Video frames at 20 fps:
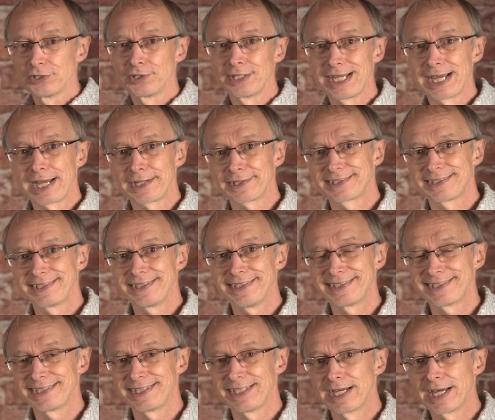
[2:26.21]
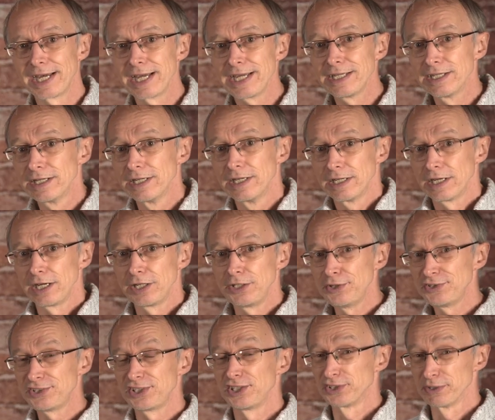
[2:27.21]
on the XDCA and
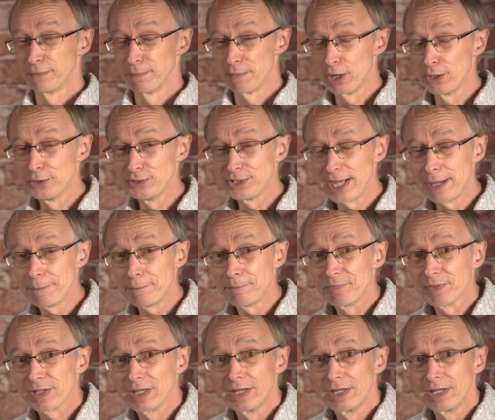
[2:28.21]
use it as a modem.